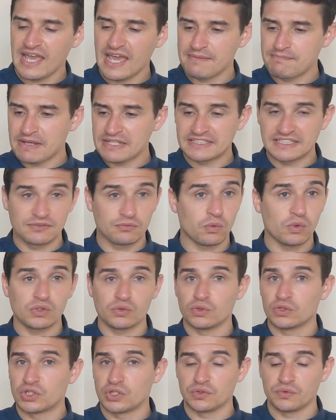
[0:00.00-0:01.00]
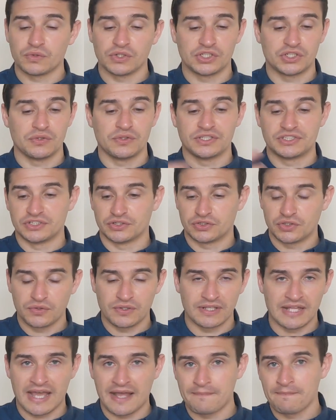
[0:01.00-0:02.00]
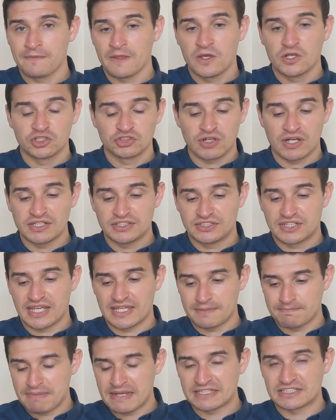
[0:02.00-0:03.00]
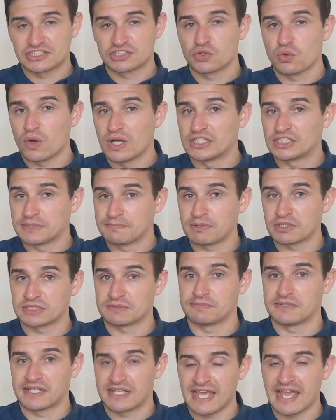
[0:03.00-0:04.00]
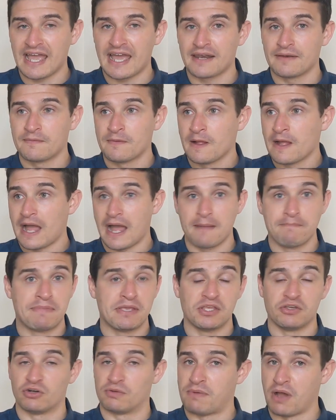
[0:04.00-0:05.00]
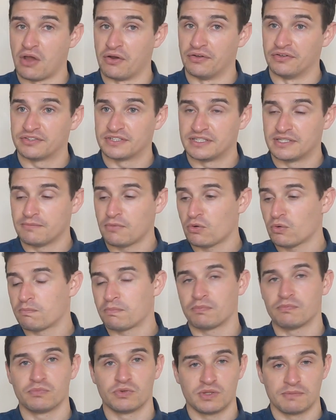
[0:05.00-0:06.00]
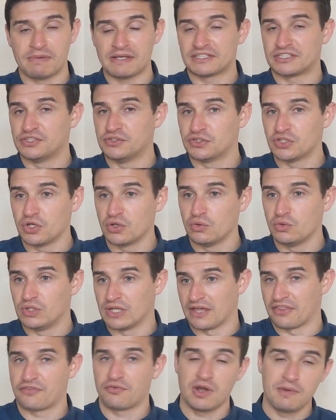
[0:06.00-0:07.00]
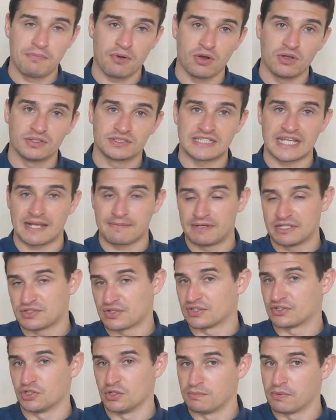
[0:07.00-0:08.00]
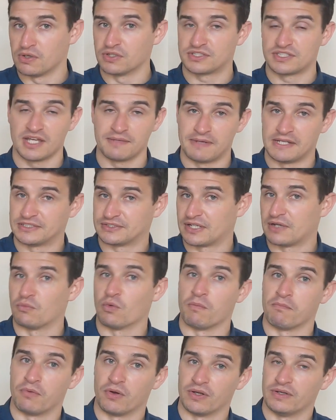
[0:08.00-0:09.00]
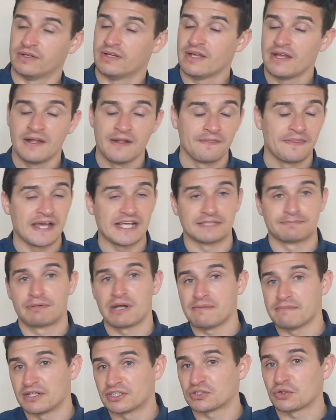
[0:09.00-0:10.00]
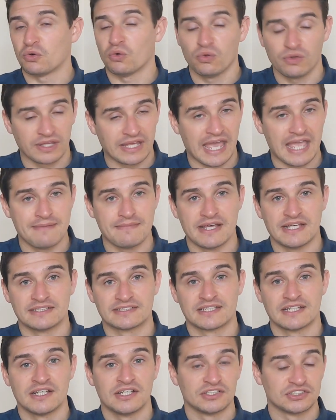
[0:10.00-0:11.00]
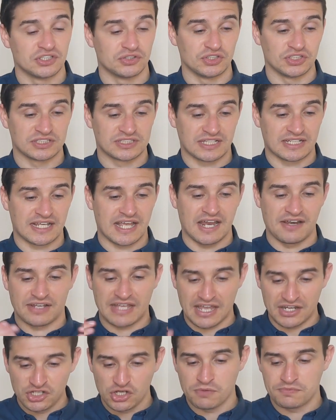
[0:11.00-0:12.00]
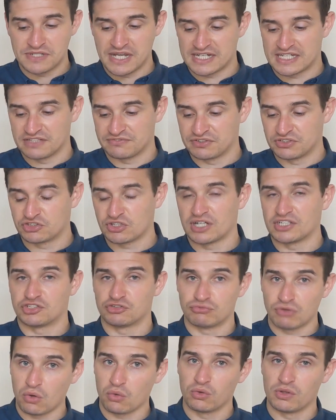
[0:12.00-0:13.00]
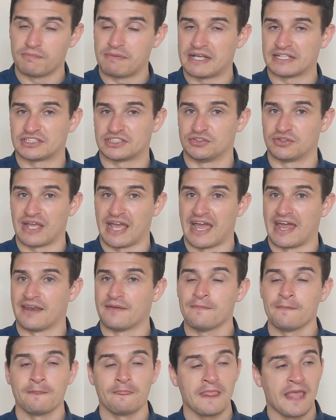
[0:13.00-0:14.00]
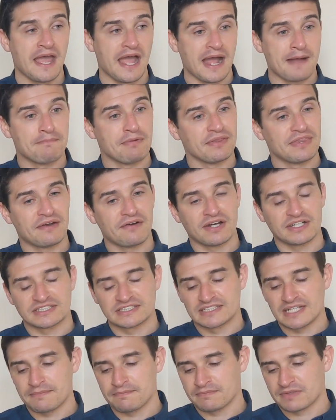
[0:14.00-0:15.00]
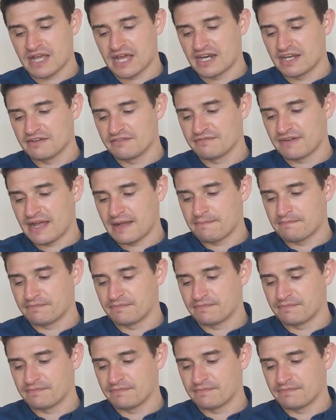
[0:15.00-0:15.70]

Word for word: And basically what you're doing is you're doing that, trying to get the best score as you possibly can and beat your opponents. And the better you do, you get 3 points, second place you get 2 points, third place you get 1 point. That is pretty much all the game is, so just kind of get a new objective and try to roll the best you can. But there are some kind of